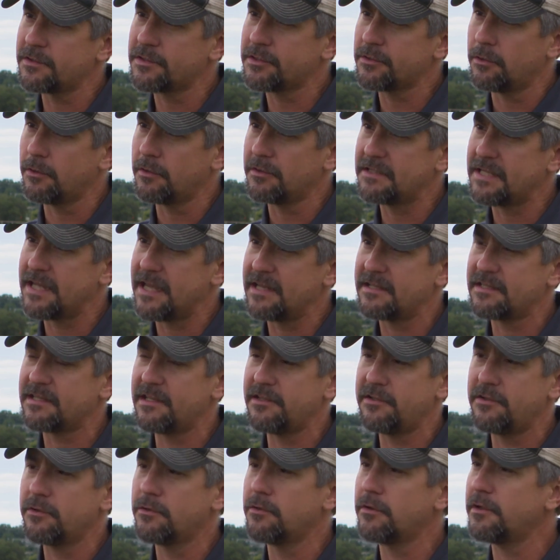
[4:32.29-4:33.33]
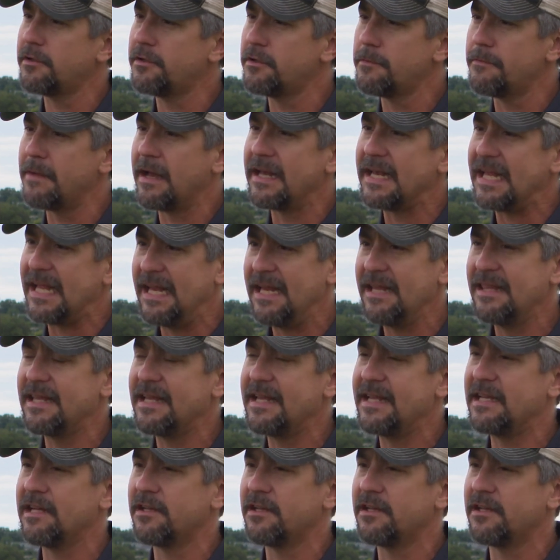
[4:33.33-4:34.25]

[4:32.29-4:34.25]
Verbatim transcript: soil test than you're going to do about anything